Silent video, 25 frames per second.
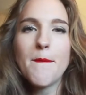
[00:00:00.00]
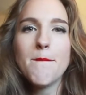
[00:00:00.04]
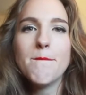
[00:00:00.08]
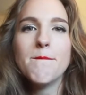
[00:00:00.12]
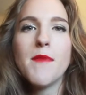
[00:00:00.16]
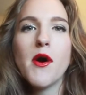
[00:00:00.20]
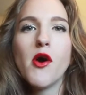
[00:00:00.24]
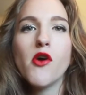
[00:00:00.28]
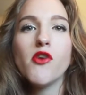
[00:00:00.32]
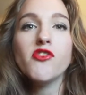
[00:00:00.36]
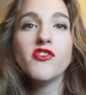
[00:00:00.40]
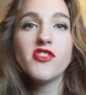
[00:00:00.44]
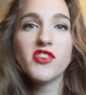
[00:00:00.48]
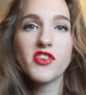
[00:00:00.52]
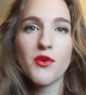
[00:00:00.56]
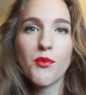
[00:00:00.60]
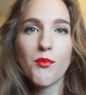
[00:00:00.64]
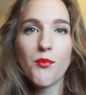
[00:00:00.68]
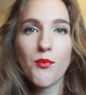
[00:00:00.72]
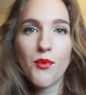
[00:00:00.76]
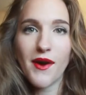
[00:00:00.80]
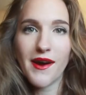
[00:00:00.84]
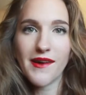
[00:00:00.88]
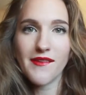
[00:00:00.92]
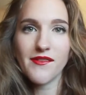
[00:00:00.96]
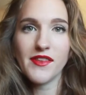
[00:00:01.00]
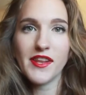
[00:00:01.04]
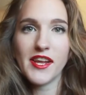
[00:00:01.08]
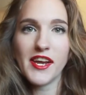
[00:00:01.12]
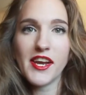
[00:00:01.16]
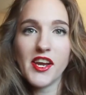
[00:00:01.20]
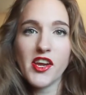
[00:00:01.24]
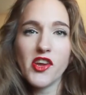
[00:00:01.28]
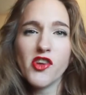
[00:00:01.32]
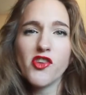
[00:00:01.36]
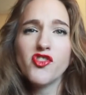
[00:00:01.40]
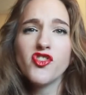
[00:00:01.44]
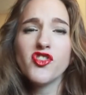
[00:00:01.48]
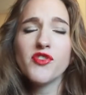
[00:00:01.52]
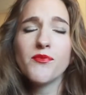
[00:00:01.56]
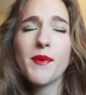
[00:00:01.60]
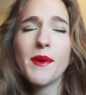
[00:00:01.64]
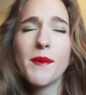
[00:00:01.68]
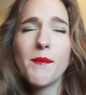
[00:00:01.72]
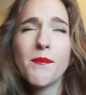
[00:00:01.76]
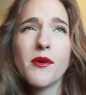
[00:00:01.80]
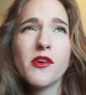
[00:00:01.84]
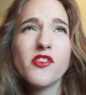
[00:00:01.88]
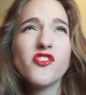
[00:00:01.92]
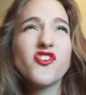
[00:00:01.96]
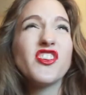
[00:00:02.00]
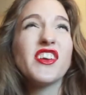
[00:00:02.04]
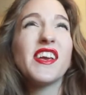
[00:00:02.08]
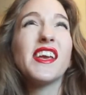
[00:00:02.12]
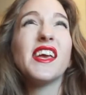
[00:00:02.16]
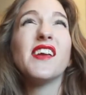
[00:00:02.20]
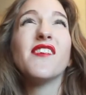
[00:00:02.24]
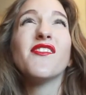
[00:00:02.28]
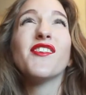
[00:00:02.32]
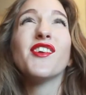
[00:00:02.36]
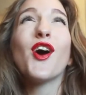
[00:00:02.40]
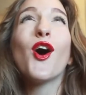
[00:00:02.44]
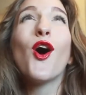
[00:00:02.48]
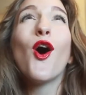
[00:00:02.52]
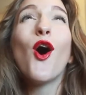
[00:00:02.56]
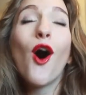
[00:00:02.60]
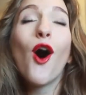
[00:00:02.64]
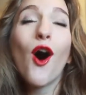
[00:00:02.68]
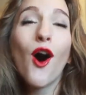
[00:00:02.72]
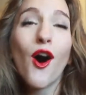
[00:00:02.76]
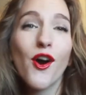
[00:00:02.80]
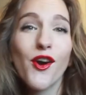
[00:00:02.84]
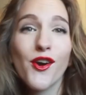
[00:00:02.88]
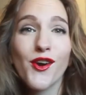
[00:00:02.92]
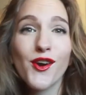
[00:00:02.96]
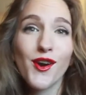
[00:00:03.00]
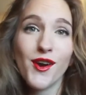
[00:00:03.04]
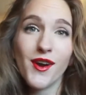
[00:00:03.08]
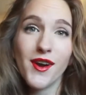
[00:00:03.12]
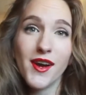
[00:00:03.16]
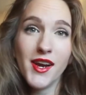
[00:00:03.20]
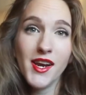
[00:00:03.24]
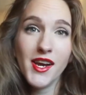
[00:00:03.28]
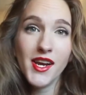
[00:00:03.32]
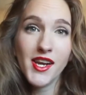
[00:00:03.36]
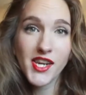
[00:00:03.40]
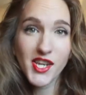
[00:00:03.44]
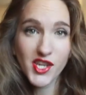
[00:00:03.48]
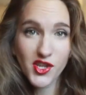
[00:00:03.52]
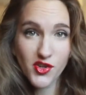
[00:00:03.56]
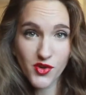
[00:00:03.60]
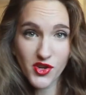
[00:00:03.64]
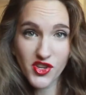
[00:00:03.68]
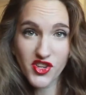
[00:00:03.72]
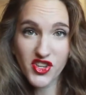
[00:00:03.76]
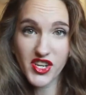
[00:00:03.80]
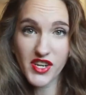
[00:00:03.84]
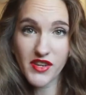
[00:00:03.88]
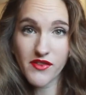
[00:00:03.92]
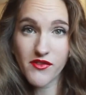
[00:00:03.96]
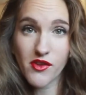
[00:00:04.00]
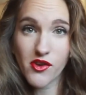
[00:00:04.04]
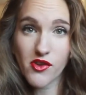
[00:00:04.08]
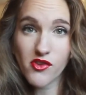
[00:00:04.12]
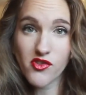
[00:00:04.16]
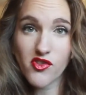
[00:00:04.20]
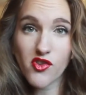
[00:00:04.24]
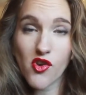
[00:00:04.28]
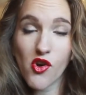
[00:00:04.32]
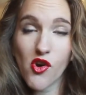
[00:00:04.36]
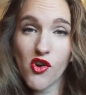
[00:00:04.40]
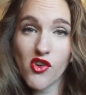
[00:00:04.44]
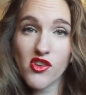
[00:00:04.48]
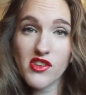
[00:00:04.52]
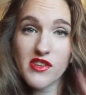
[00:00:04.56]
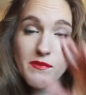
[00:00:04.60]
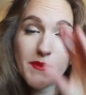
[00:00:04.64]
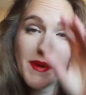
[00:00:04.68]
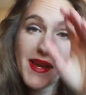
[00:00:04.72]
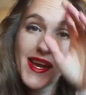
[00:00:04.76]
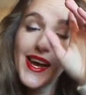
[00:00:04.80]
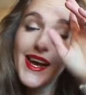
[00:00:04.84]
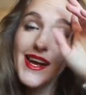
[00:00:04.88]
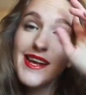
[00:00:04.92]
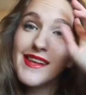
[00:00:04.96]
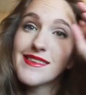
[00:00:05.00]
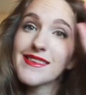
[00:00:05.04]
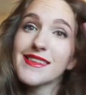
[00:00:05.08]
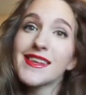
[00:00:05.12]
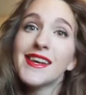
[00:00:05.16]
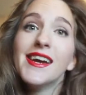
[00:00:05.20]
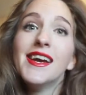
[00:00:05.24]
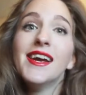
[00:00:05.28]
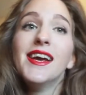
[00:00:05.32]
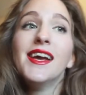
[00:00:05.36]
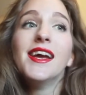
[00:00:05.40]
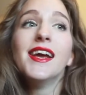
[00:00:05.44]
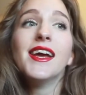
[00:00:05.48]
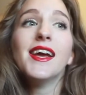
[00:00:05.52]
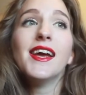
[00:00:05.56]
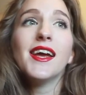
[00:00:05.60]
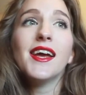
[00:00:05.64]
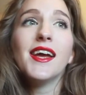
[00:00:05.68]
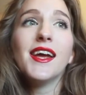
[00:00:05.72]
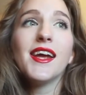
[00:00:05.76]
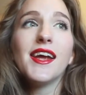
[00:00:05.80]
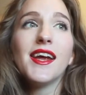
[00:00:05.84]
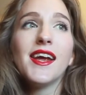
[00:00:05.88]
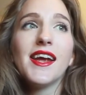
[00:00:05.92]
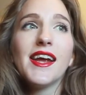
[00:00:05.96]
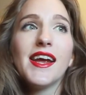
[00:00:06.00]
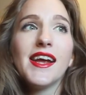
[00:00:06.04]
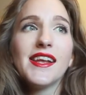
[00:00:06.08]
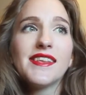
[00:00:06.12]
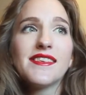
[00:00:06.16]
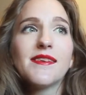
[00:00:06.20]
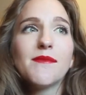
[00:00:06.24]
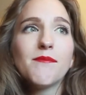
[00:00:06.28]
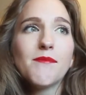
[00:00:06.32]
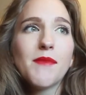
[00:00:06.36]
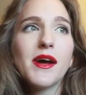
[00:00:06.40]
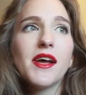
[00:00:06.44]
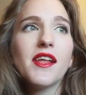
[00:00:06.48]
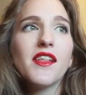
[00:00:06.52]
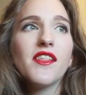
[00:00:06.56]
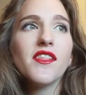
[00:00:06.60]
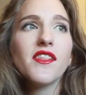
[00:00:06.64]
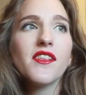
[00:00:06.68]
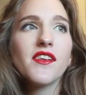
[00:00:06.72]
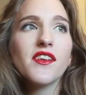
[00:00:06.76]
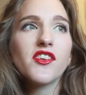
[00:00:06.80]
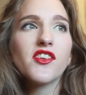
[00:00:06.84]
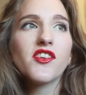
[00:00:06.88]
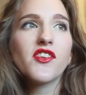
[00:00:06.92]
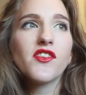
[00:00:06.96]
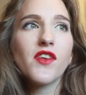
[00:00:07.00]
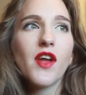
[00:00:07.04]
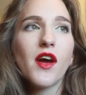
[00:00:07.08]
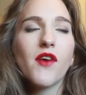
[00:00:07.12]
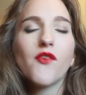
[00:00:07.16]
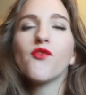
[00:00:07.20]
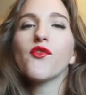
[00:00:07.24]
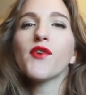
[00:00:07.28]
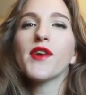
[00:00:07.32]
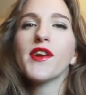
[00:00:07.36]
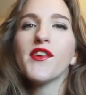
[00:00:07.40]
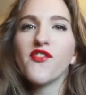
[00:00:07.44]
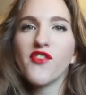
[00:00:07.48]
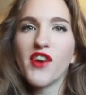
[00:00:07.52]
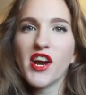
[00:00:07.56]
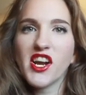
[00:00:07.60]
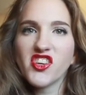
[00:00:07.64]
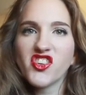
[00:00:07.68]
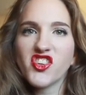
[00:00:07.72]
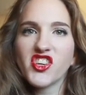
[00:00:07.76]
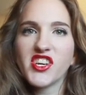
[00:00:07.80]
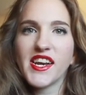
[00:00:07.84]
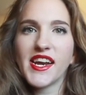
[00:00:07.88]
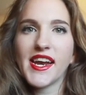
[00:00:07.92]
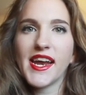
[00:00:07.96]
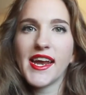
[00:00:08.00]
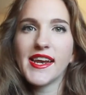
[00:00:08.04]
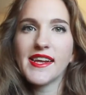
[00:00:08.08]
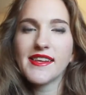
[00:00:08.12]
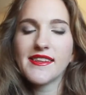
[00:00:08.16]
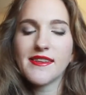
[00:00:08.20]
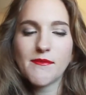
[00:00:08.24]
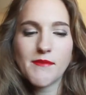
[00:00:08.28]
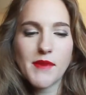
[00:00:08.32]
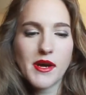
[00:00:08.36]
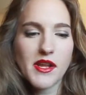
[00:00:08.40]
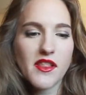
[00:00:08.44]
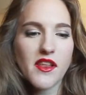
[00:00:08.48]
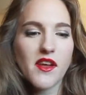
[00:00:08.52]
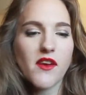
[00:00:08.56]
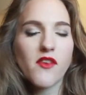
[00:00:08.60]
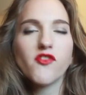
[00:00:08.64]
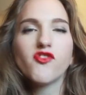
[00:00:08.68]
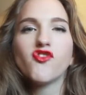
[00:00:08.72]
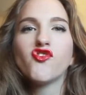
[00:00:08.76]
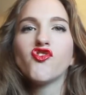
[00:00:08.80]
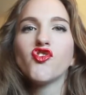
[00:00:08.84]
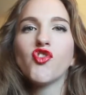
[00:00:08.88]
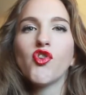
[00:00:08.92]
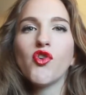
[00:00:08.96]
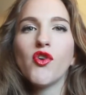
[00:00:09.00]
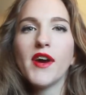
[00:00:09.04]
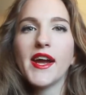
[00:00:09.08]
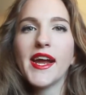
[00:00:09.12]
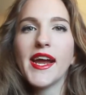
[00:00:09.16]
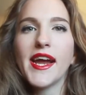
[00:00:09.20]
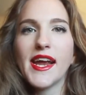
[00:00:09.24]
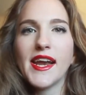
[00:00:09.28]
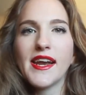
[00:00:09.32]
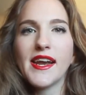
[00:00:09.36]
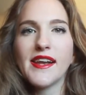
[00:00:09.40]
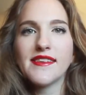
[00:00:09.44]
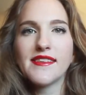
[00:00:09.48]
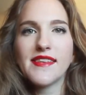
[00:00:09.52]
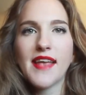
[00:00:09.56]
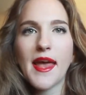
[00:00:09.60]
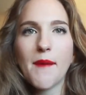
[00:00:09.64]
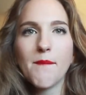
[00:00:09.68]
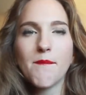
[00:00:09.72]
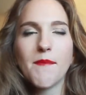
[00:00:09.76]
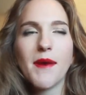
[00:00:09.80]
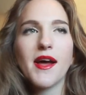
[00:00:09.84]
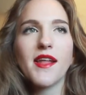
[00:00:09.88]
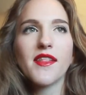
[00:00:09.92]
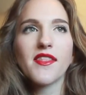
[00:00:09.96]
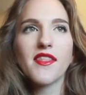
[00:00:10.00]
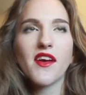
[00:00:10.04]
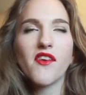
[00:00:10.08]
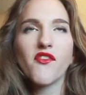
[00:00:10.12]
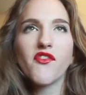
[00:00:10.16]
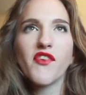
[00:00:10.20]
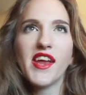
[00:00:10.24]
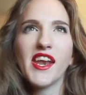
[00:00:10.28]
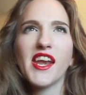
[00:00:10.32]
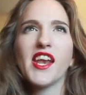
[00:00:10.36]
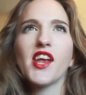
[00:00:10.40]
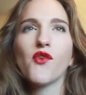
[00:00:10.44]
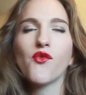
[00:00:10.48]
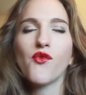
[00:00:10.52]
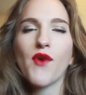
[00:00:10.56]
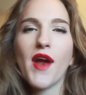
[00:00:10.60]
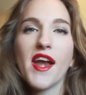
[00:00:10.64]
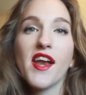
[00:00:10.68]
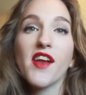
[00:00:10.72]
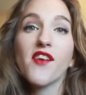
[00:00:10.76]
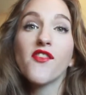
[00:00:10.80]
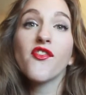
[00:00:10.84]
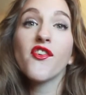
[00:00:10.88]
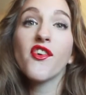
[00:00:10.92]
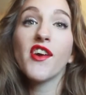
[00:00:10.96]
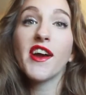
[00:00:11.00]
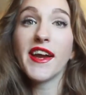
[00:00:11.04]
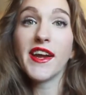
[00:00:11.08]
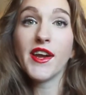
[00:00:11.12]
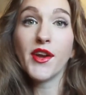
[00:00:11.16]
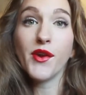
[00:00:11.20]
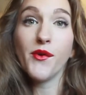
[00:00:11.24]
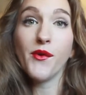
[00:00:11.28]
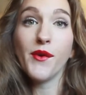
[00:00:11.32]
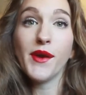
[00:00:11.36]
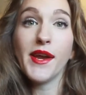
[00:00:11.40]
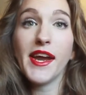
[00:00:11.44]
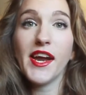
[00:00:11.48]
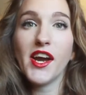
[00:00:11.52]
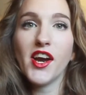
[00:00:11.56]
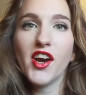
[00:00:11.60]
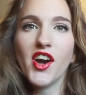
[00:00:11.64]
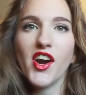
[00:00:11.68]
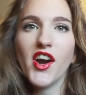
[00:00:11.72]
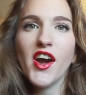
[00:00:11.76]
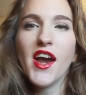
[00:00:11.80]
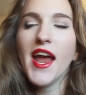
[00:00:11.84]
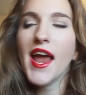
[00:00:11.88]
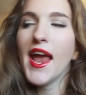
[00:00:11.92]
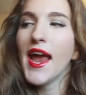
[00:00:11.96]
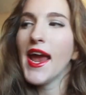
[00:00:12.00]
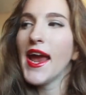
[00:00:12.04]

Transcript: most prevalent. You should be pushing even harder to achieve those goals because it's a month of refreshing. It is a month of joy. It is a month of getting ready for a new year.